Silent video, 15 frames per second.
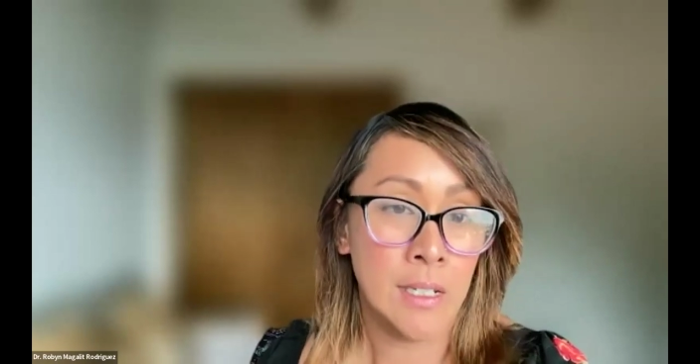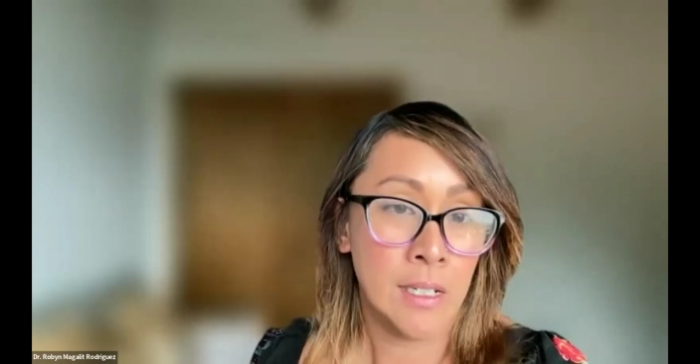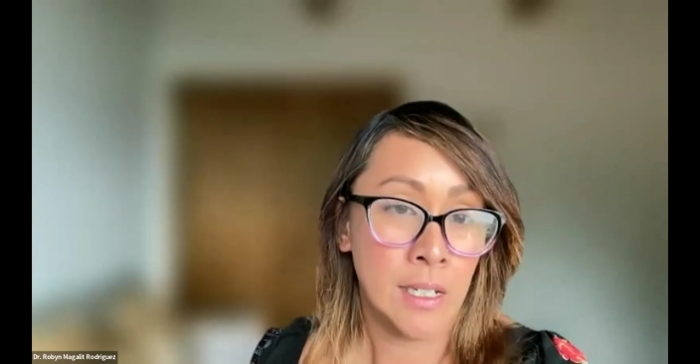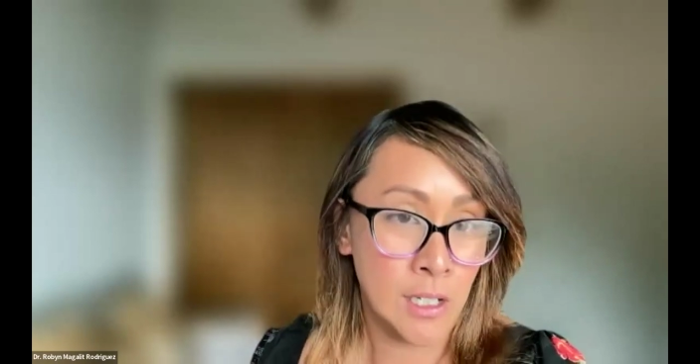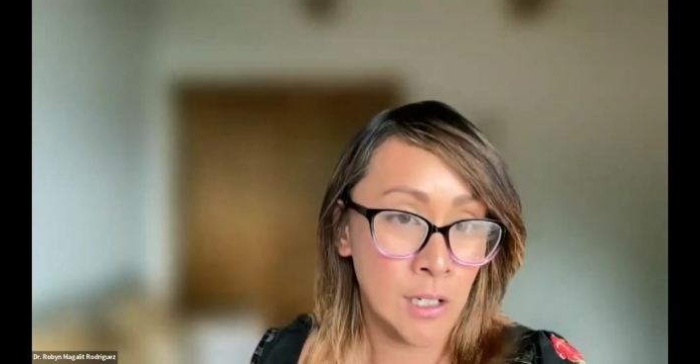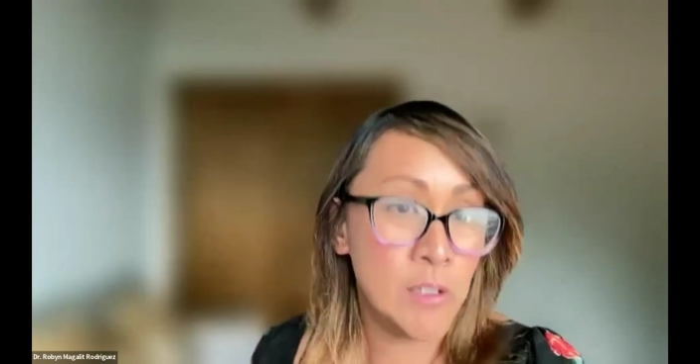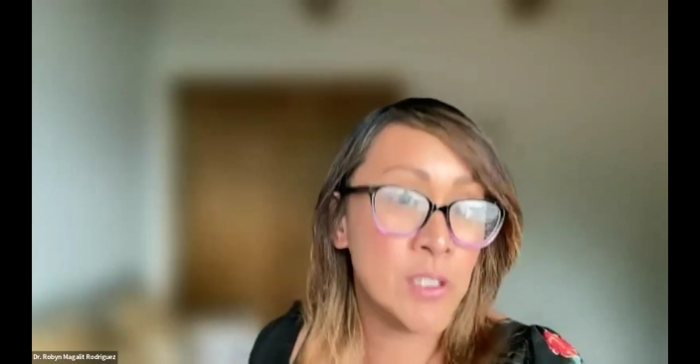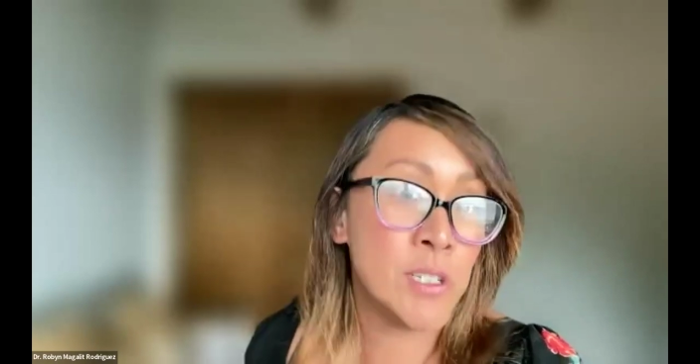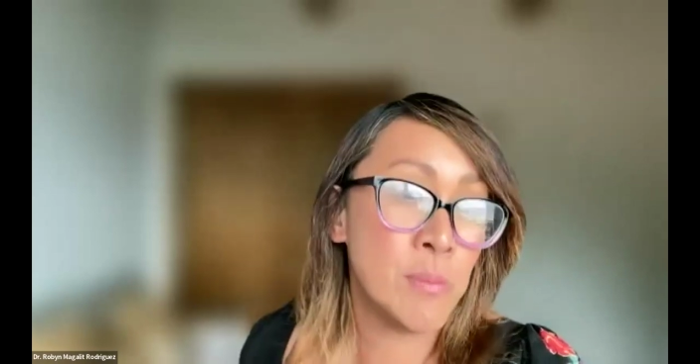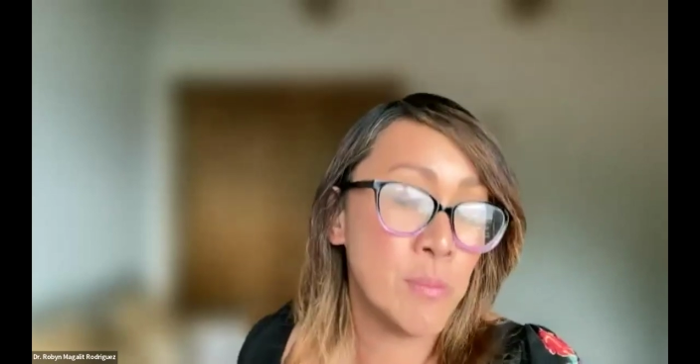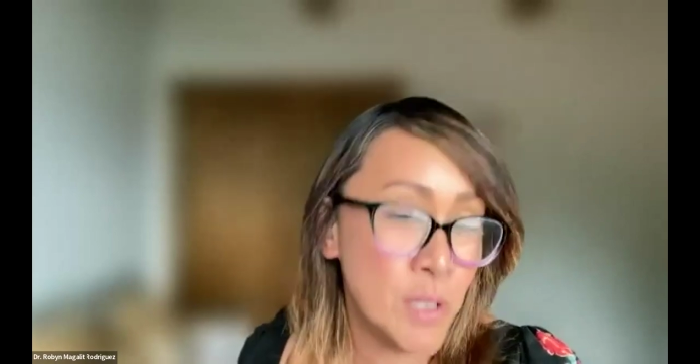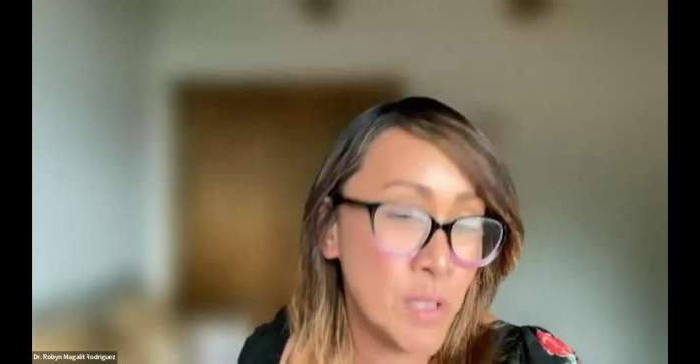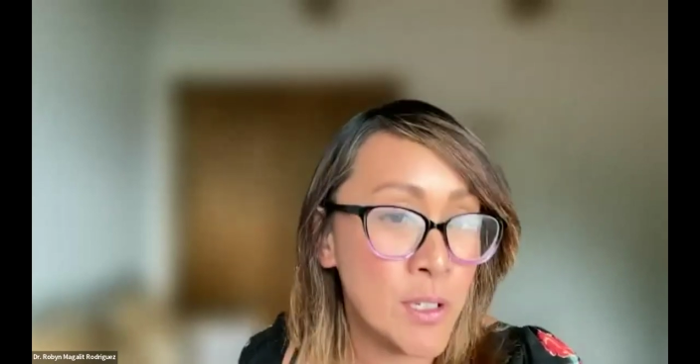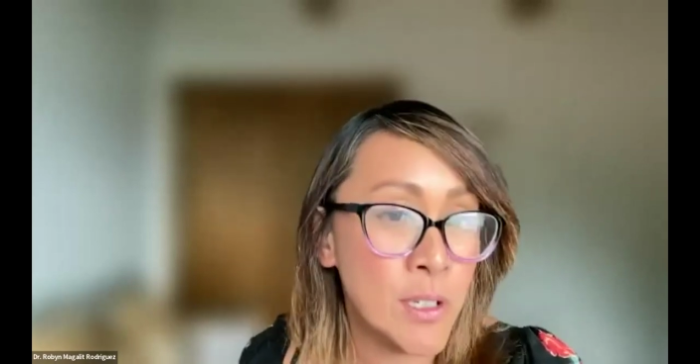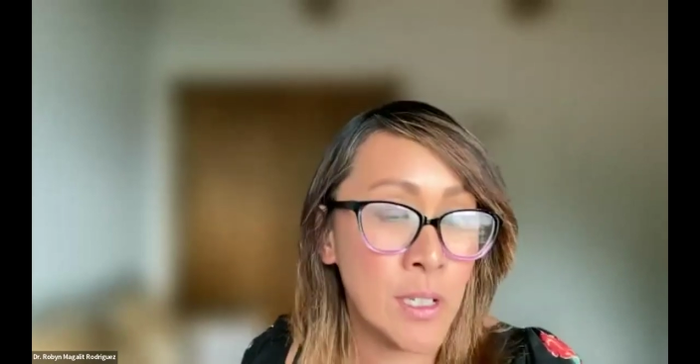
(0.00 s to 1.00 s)
that you
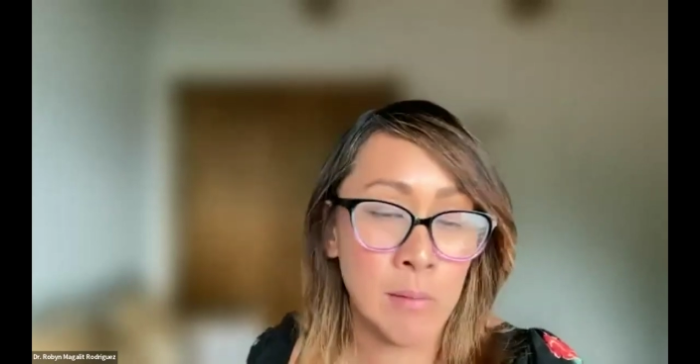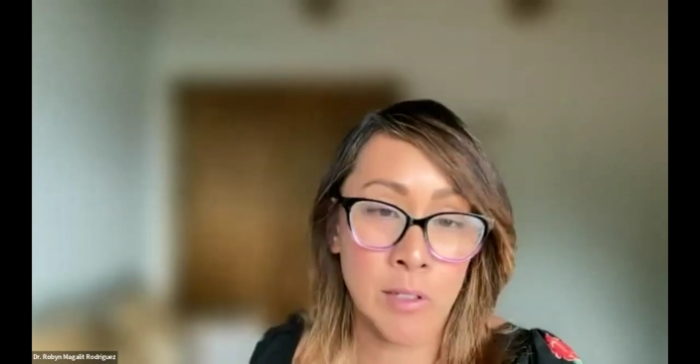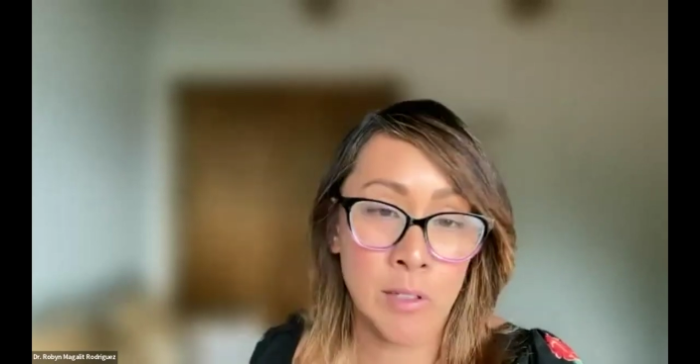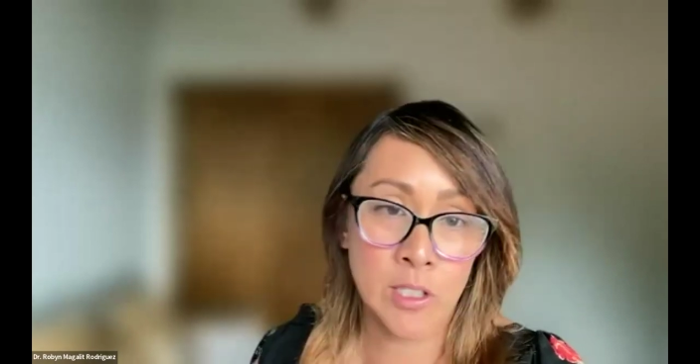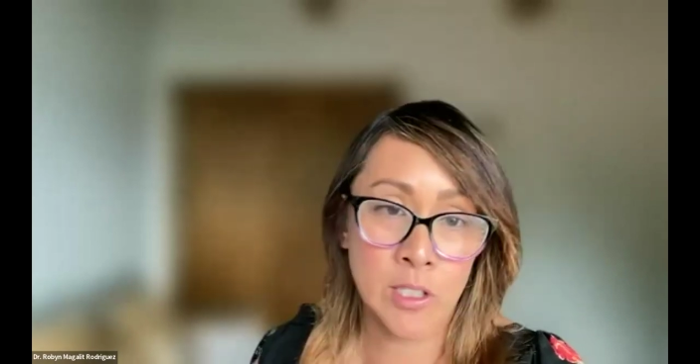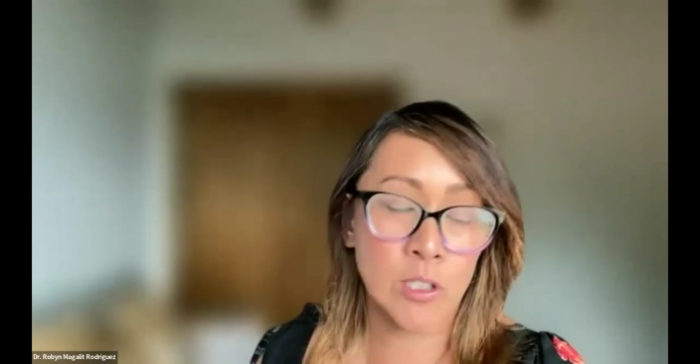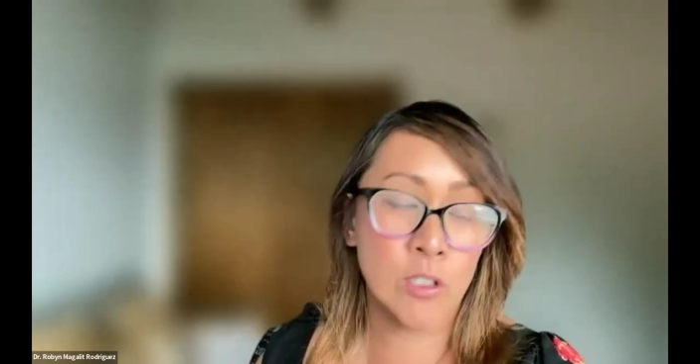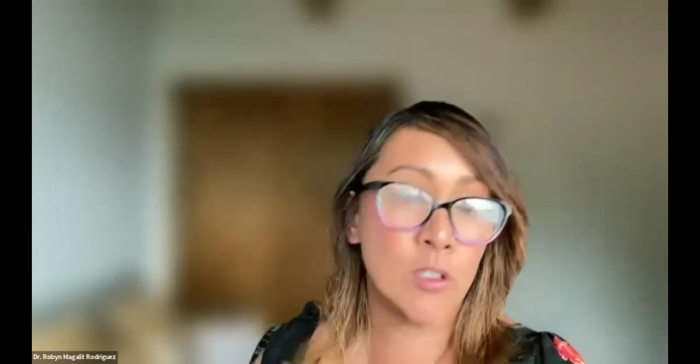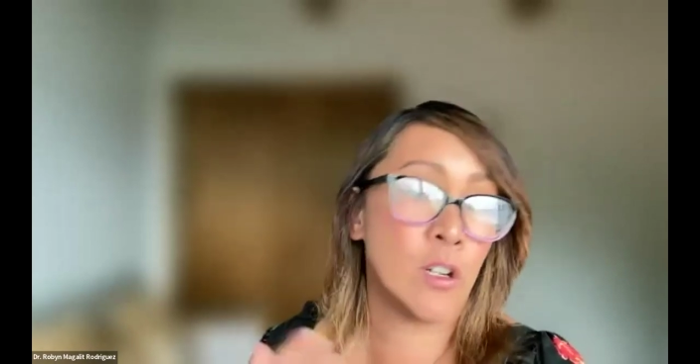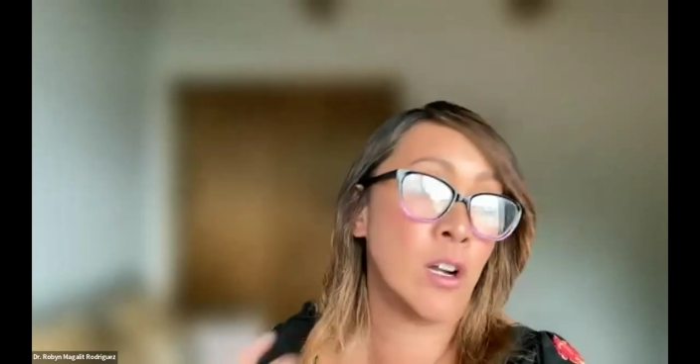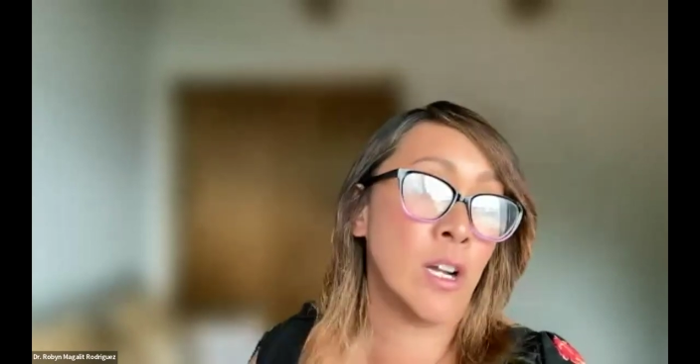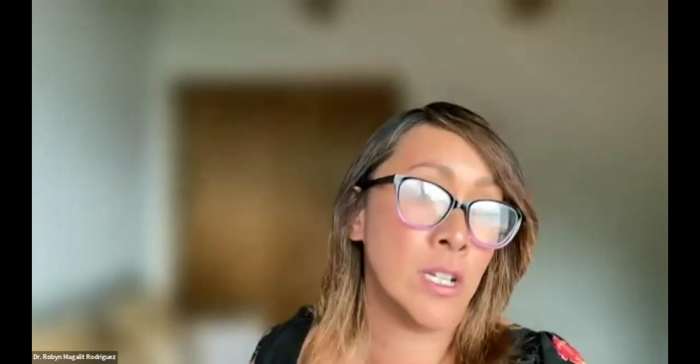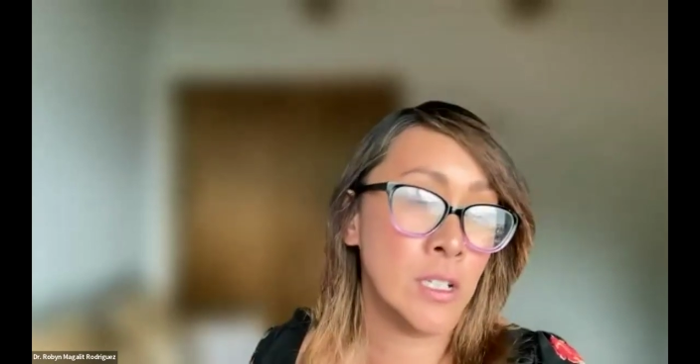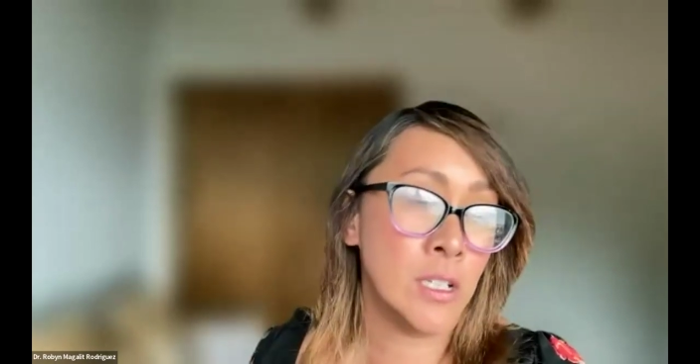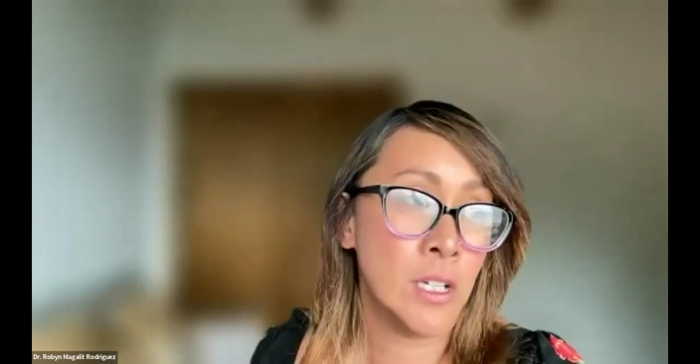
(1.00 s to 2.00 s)
similarly were just
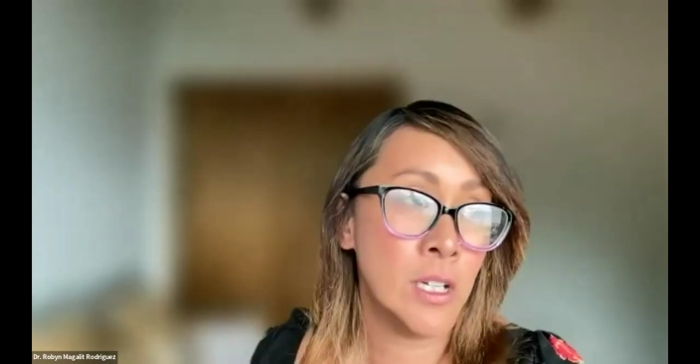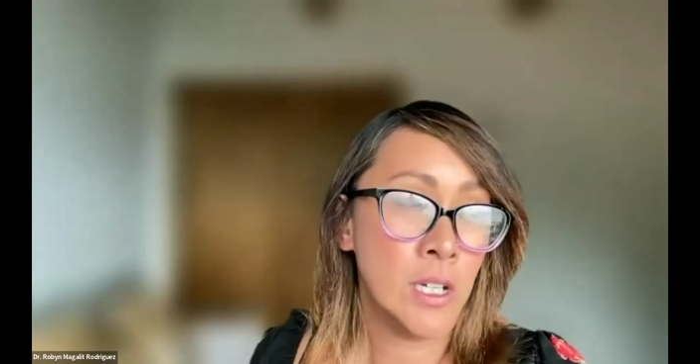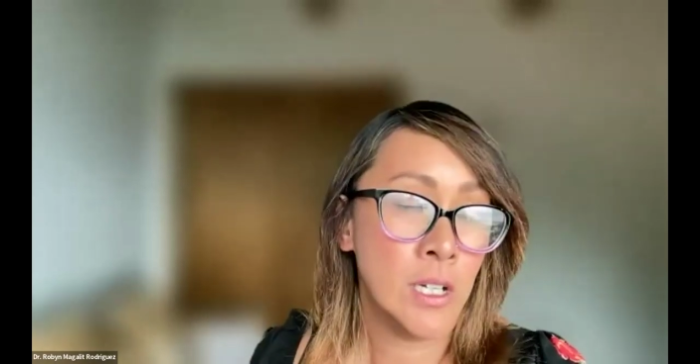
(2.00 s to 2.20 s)
drawn